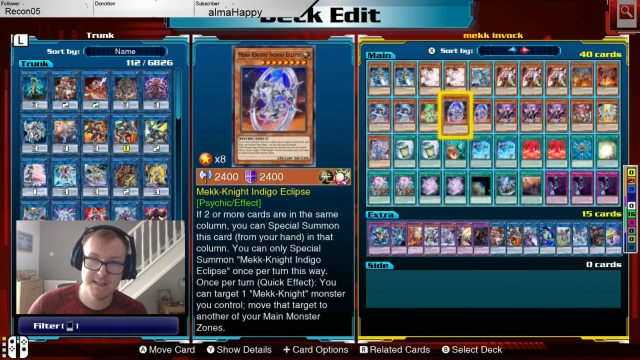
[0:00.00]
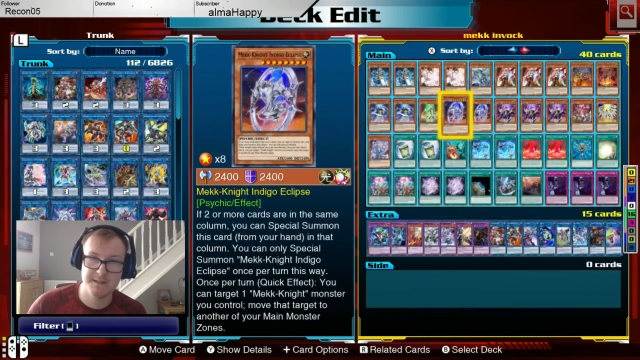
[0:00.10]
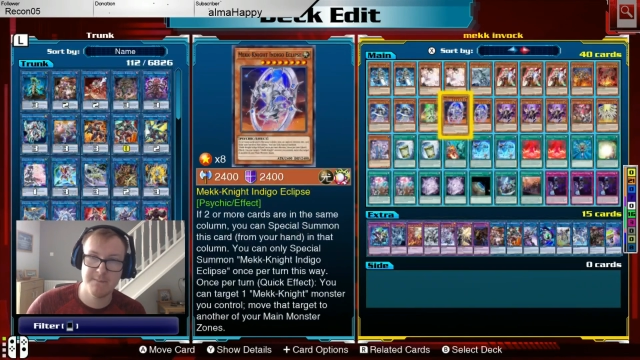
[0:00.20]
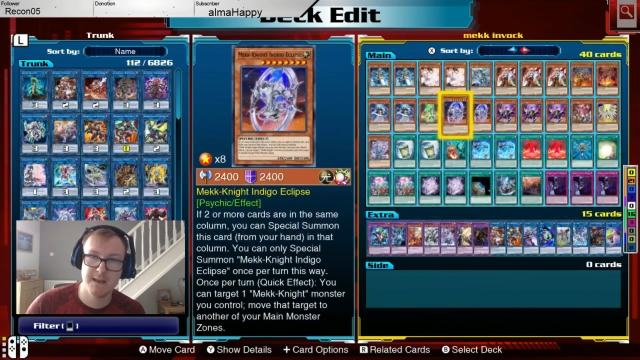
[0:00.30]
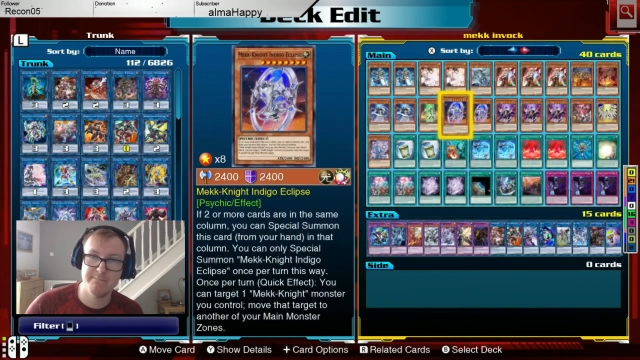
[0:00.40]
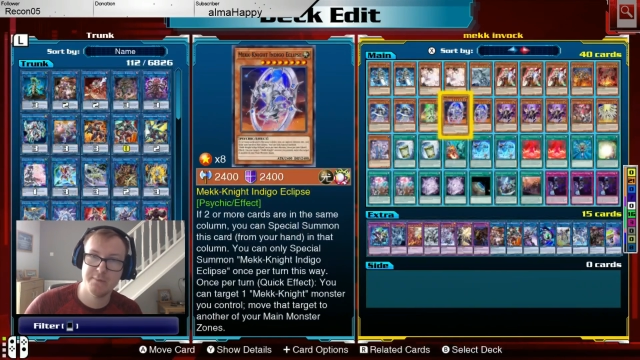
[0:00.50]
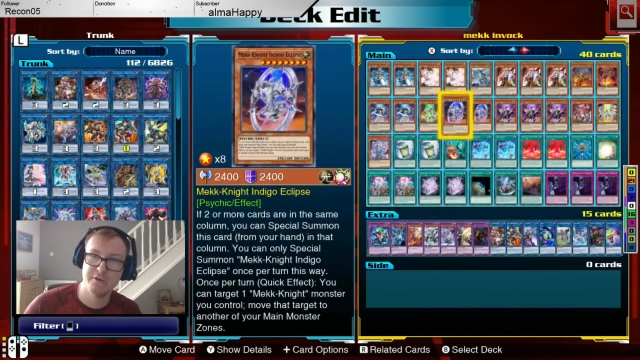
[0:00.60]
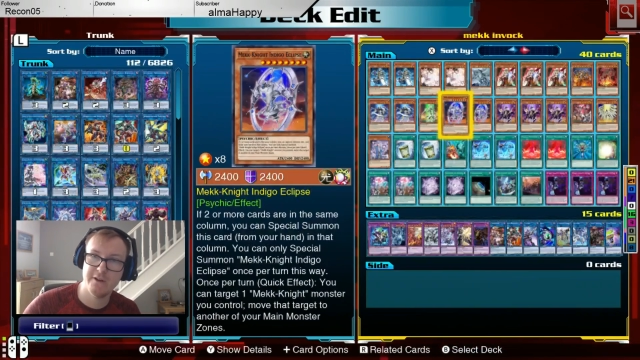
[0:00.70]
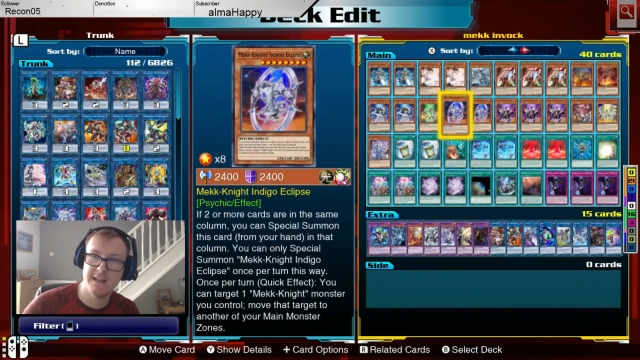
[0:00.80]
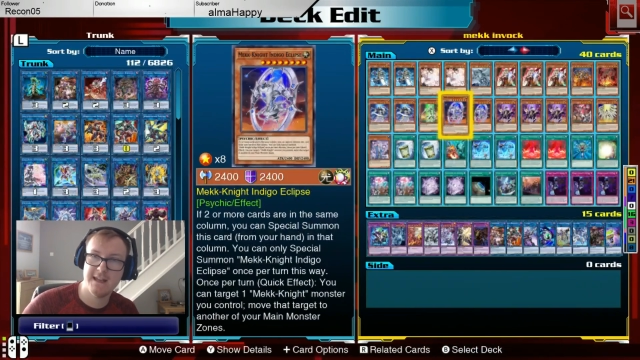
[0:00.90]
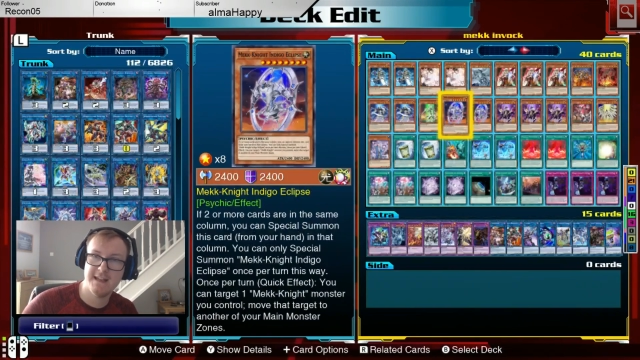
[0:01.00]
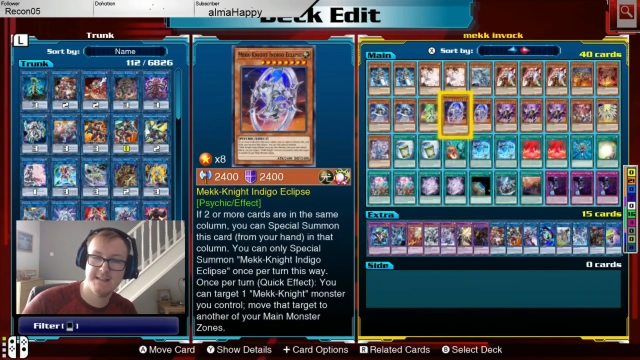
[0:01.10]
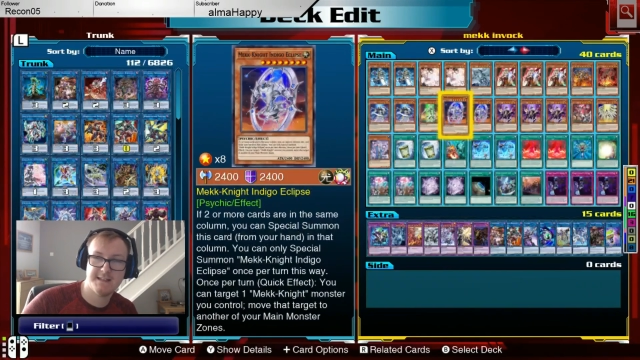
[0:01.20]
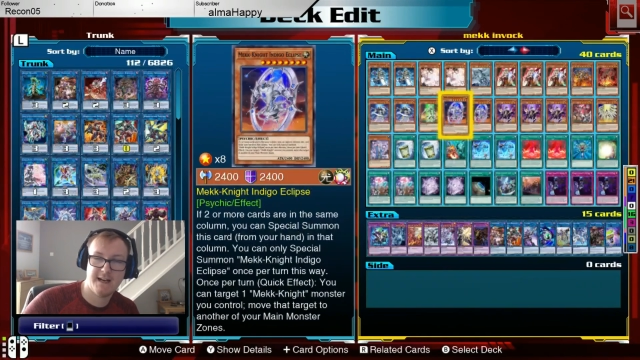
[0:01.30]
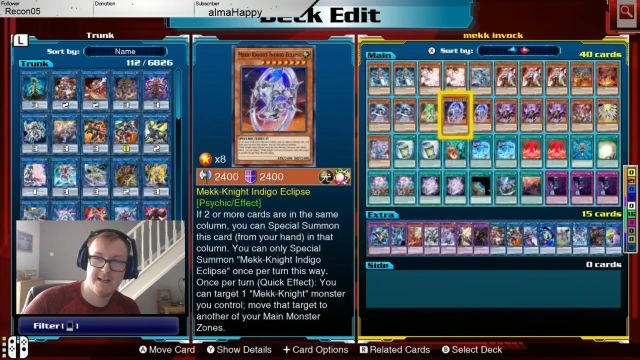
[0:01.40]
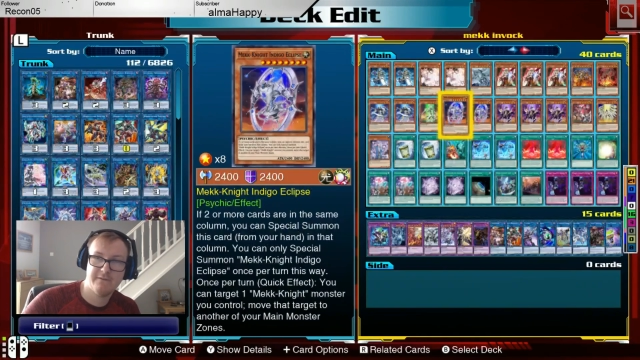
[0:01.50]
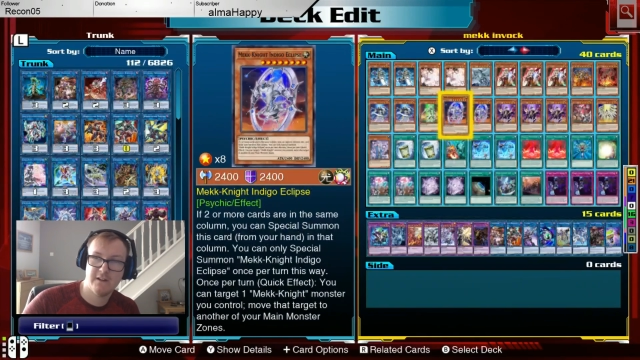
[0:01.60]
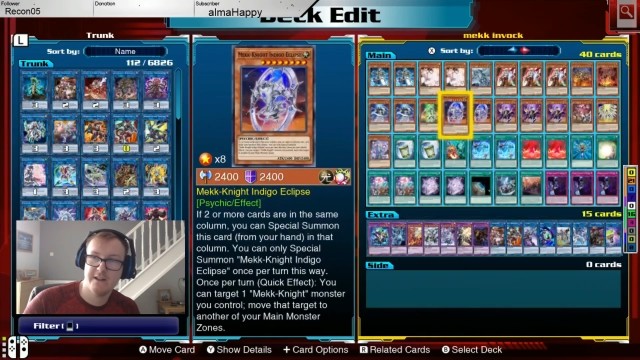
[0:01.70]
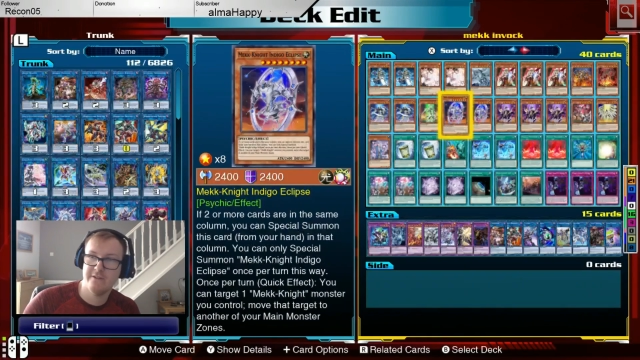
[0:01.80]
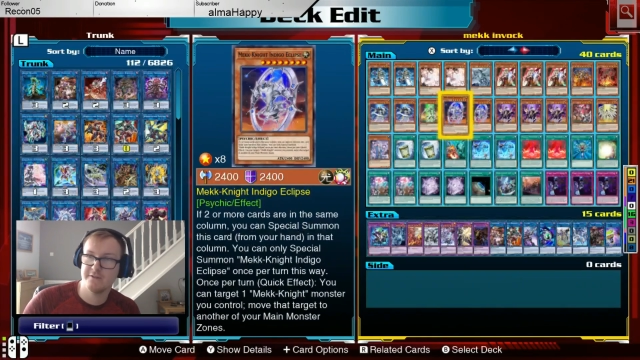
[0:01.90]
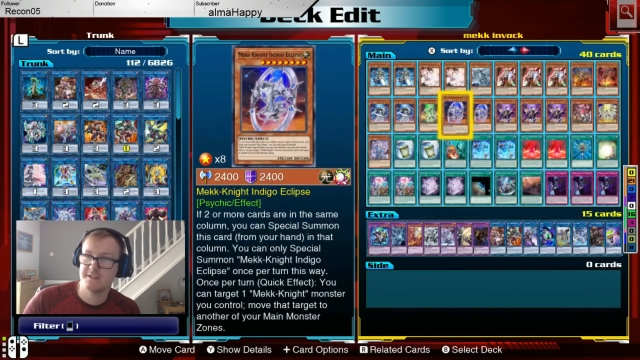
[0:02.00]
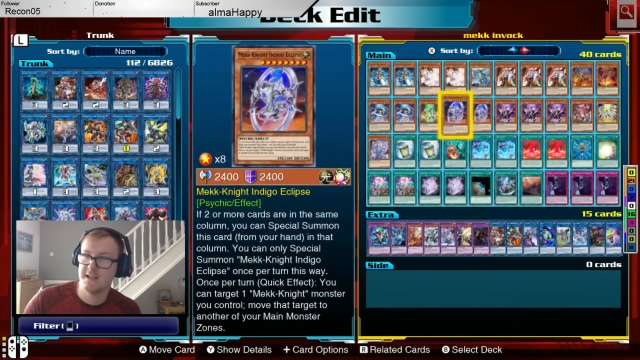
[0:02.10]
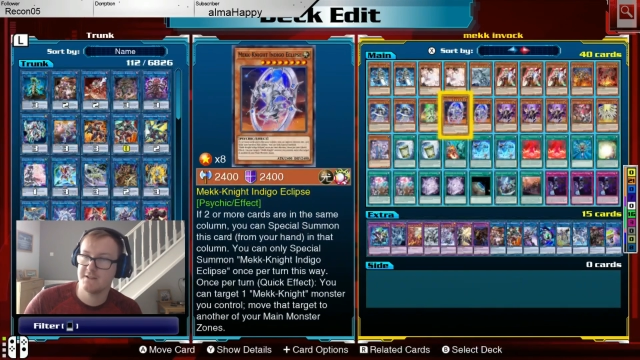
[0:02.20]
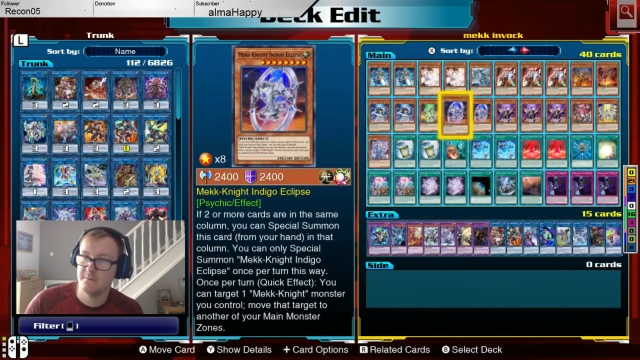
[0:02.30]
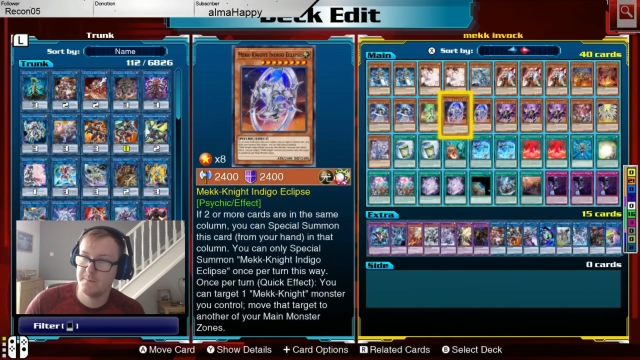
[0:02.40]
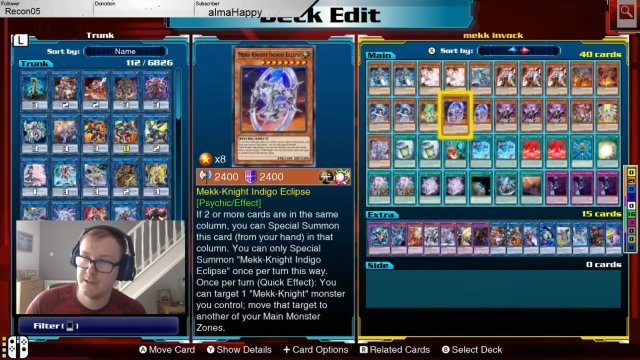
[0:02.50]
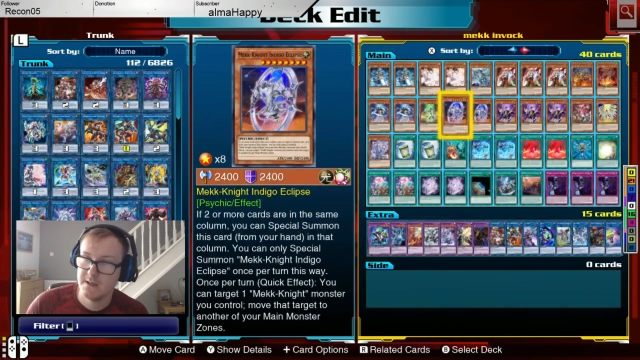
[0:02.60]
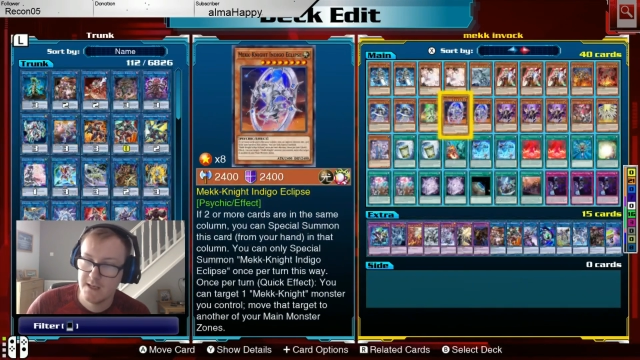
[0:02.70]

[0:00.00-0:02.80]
This bad boy is kind of like your setup.